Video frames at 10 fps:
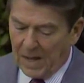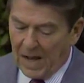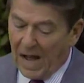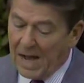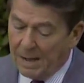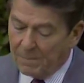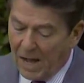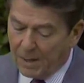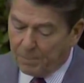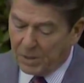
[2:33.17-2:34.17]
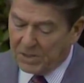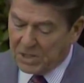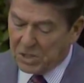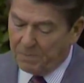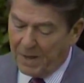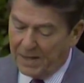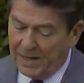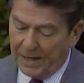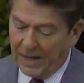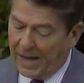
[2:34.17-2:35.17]
I am not
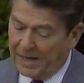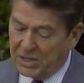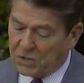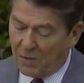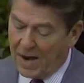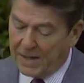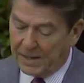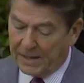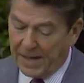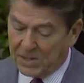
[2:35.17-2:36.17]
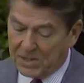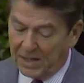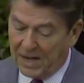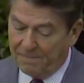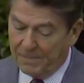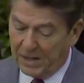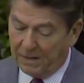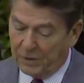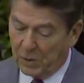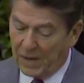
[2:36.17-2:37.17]
participating in any strike against the government
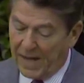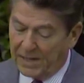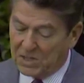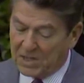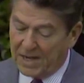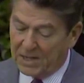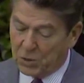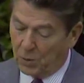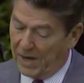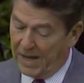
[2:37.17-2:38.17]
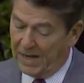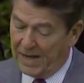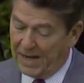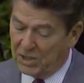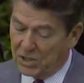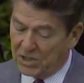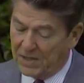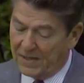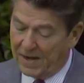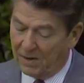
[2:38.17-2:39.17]
of the United States or any
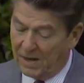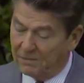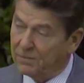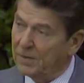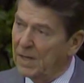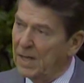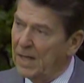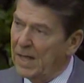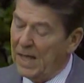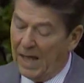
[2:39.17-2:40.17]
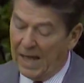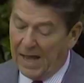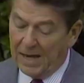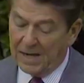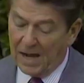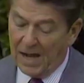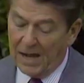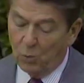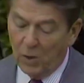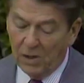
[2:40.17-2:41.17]
agency thereof, and
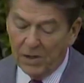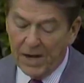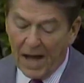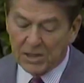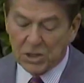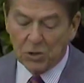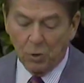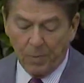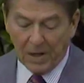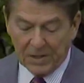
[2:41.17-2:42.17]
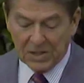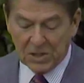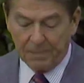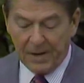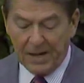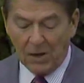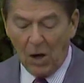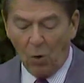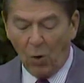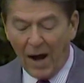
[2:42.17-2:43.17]
I will not so participate
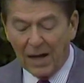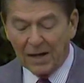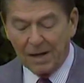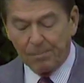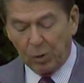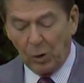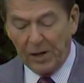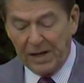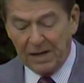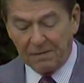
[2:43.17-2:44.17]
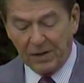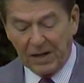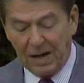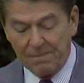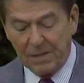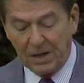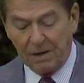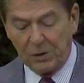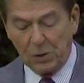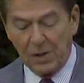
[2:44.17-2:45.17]
while an employee of the government
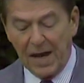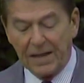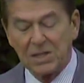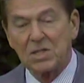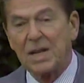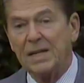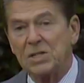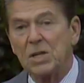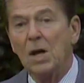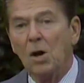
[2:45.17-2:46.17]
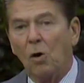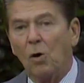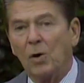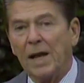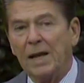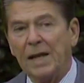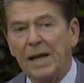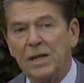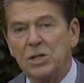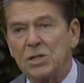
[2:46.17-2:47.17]
of the United States or any
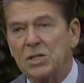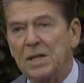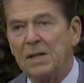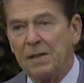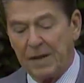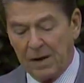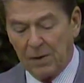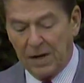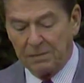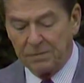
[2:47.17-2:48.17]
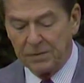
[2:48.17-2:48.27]
agency thereof.